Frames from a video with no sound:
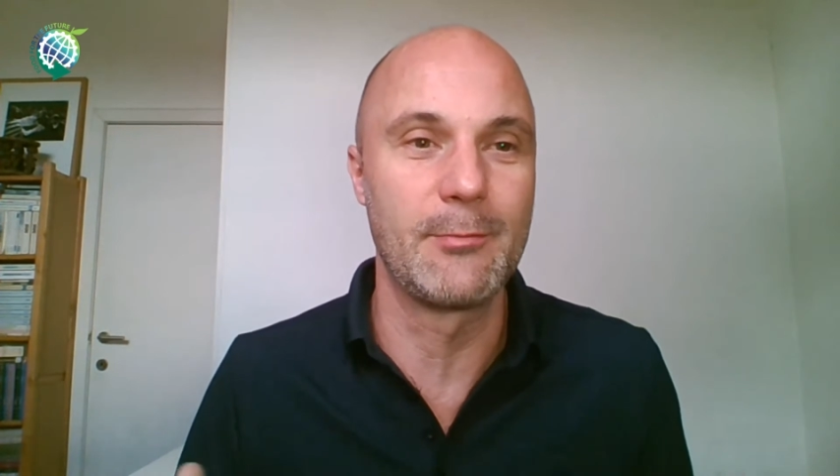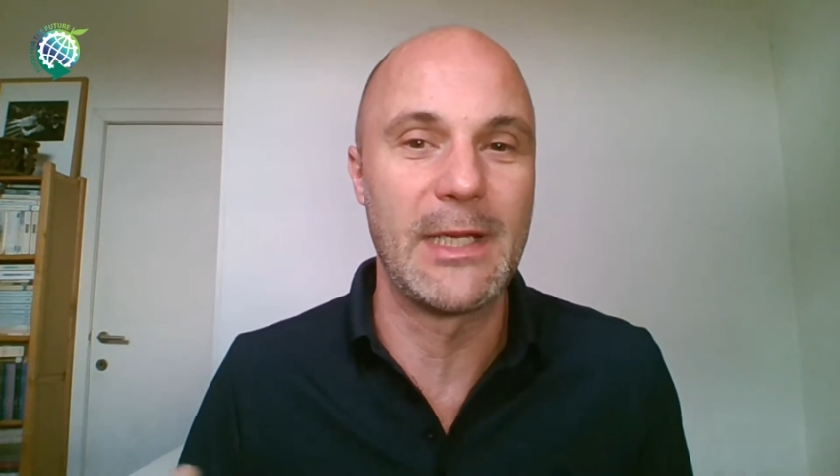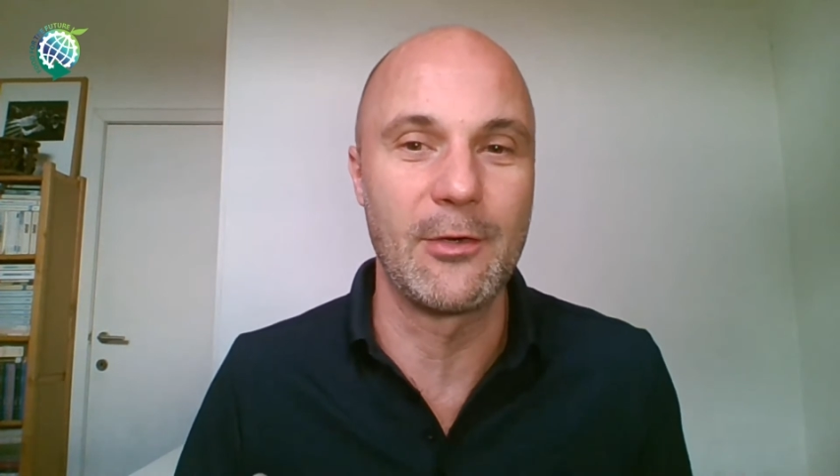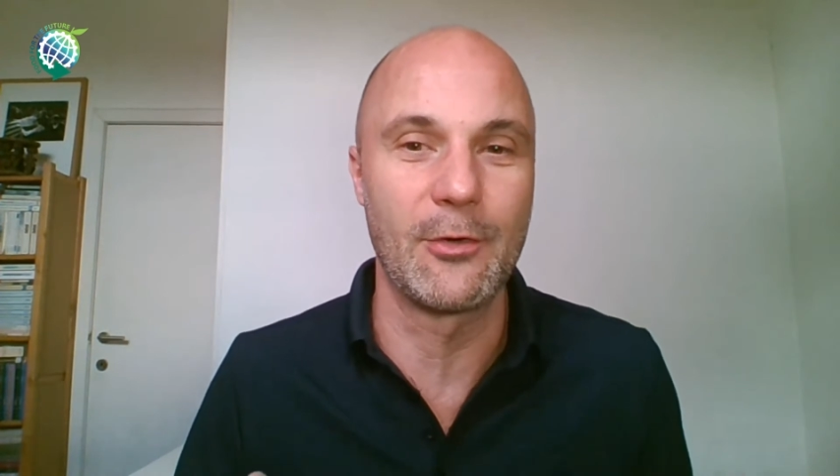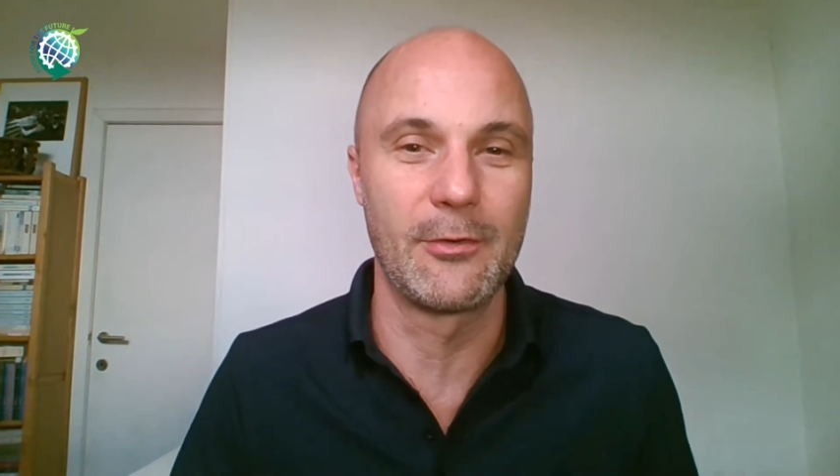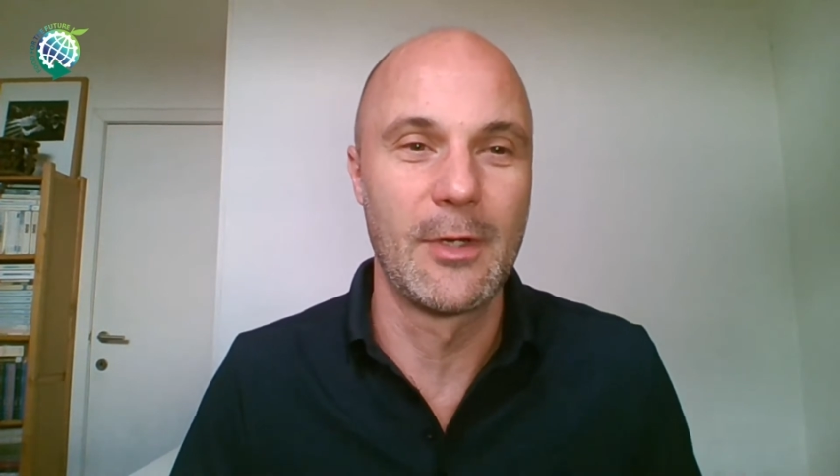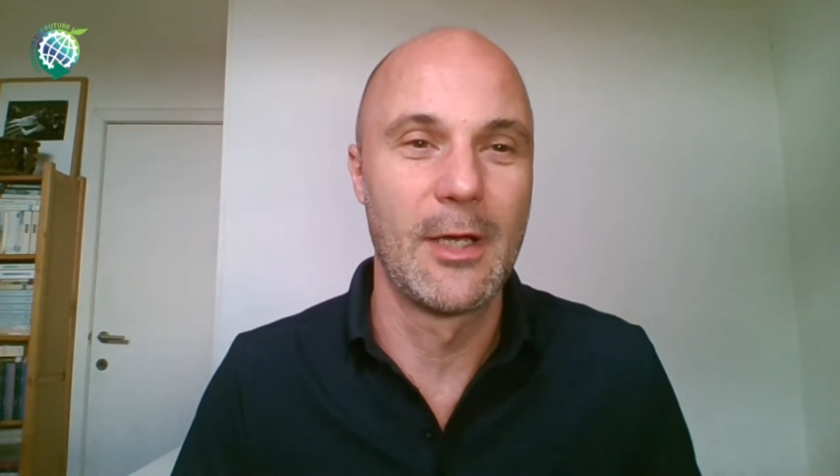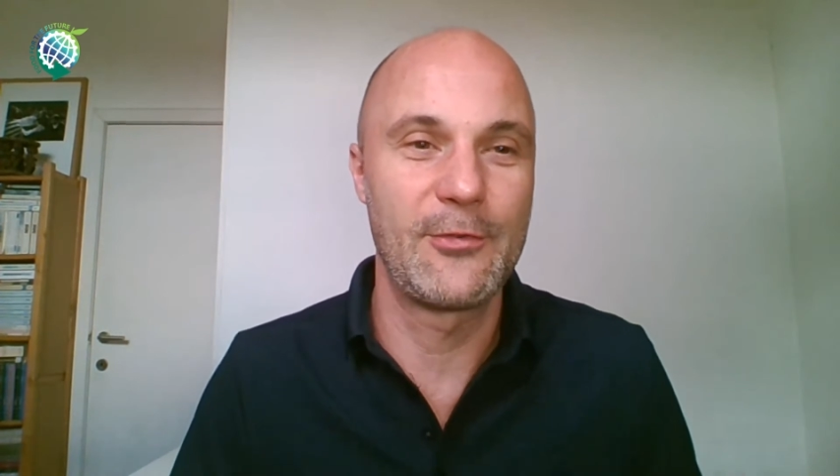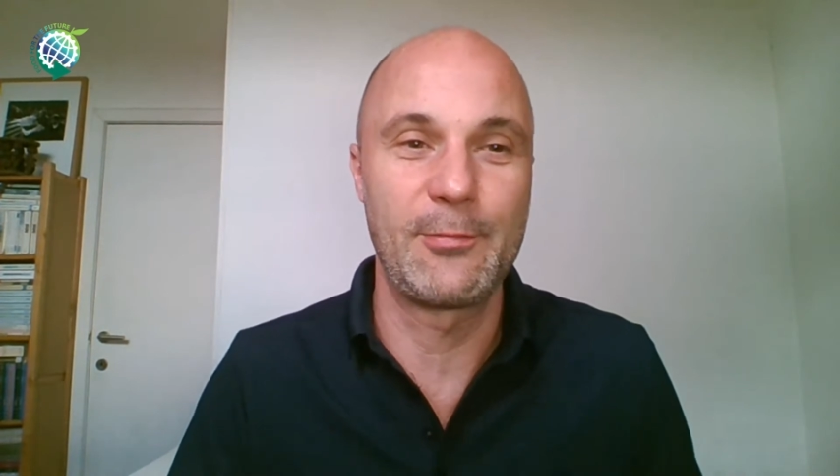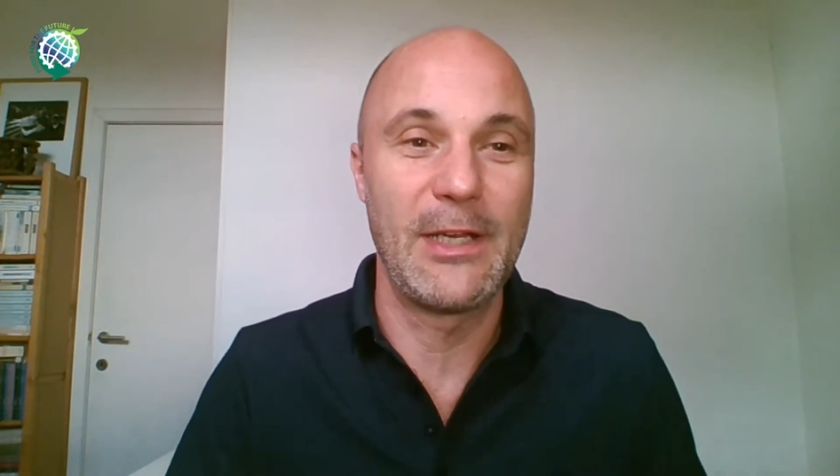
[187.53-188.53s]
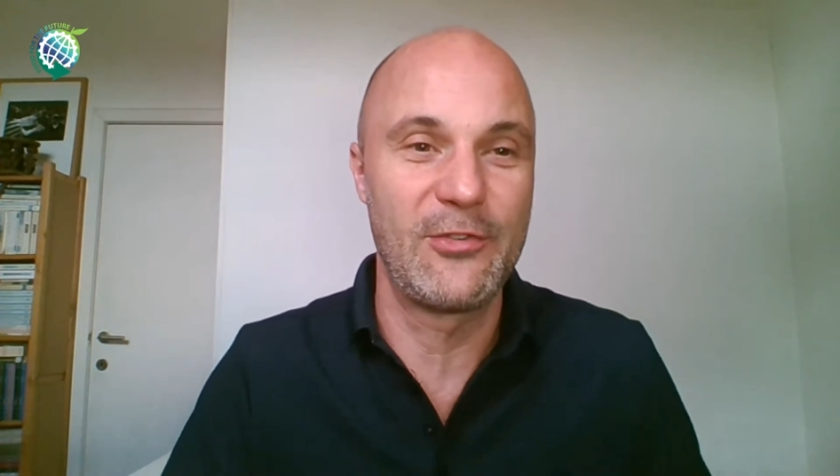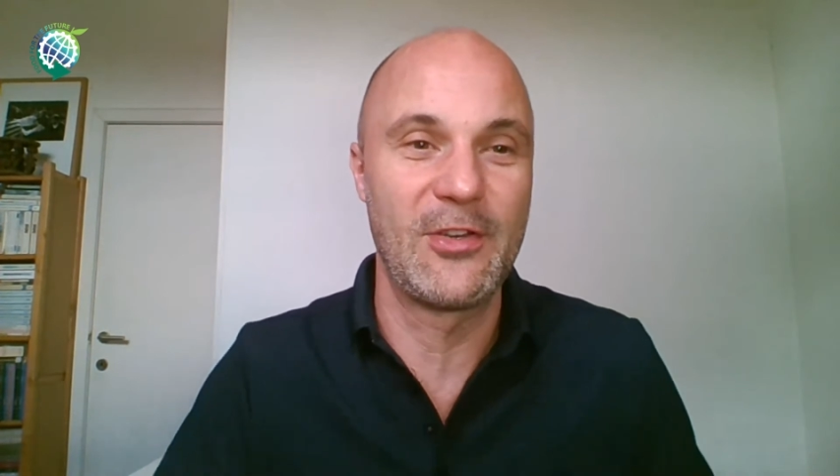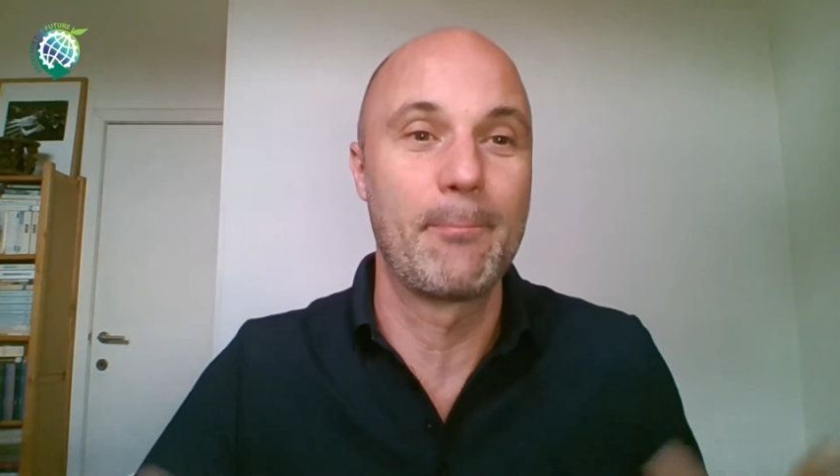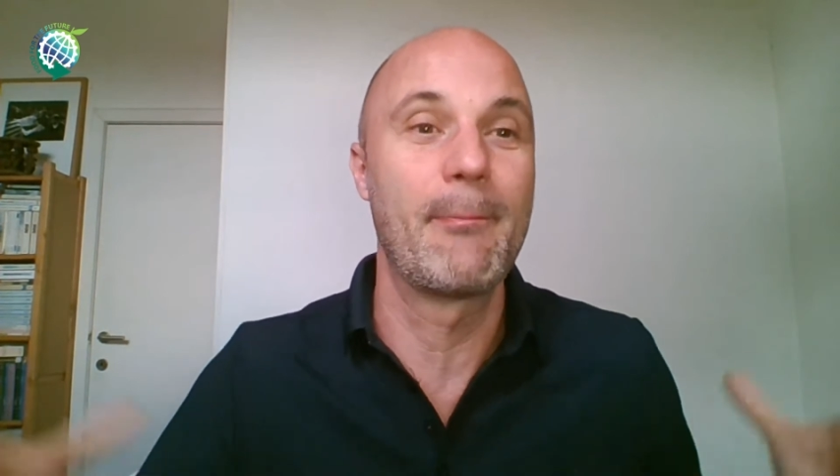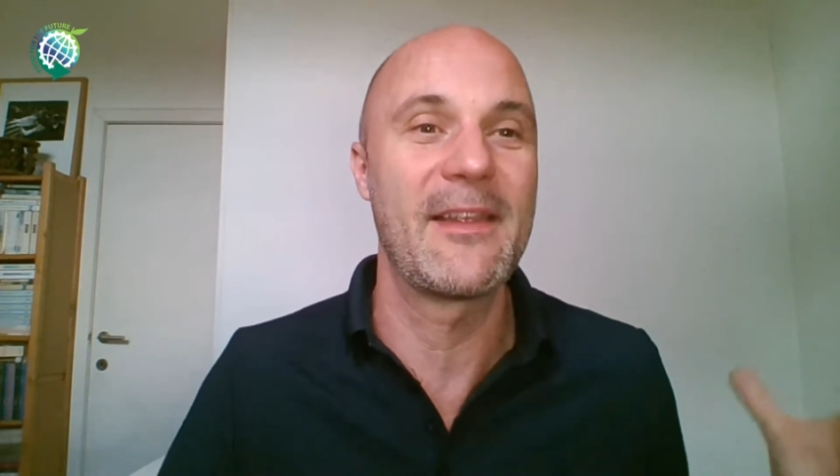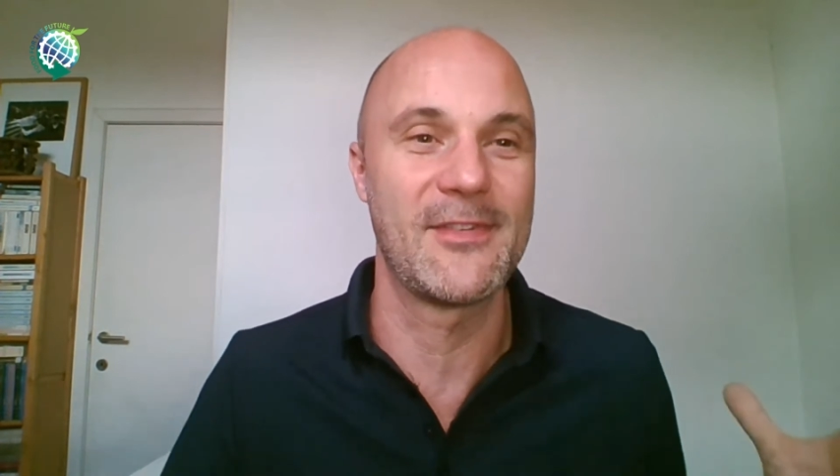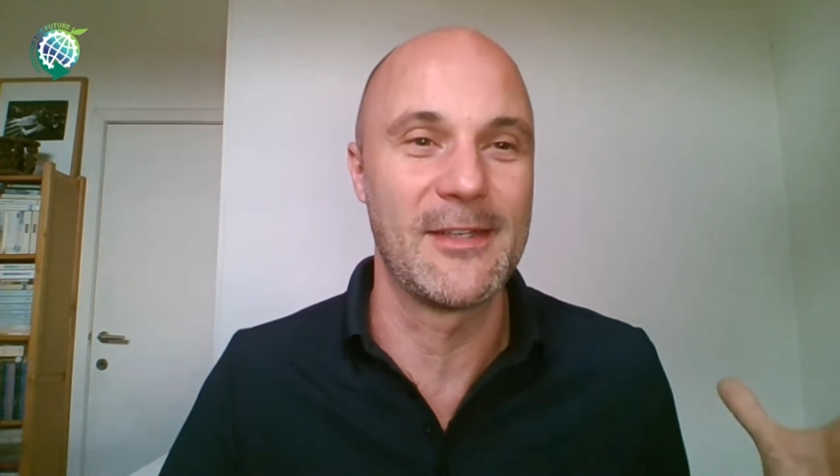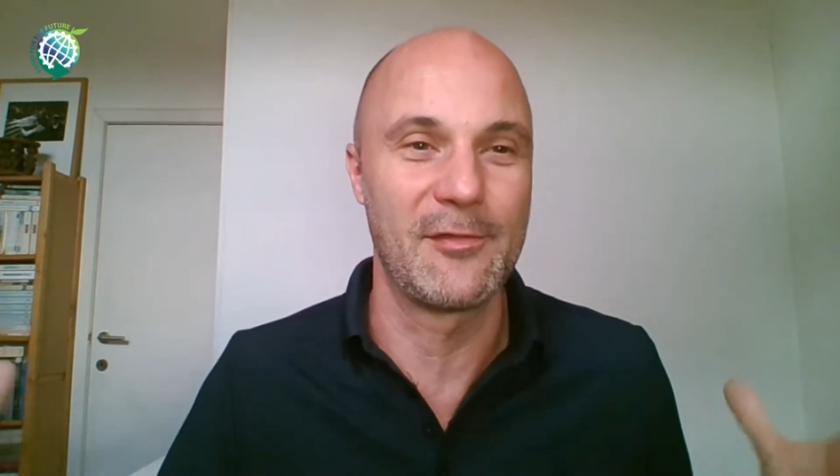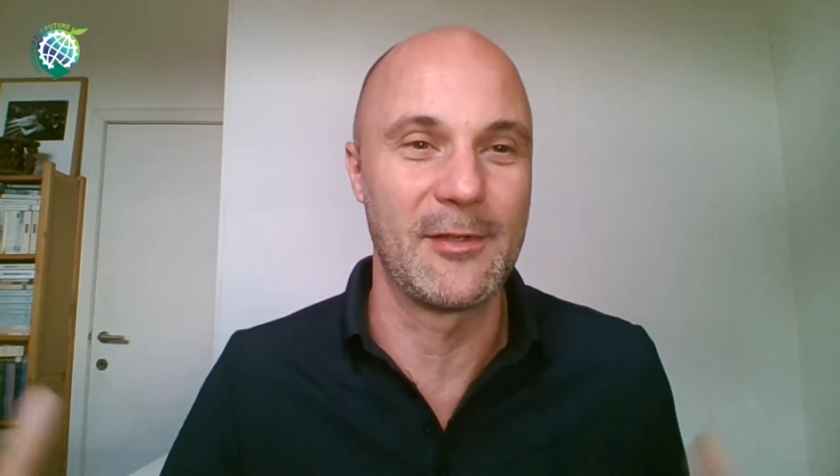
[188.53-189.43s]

make your spaceship massive.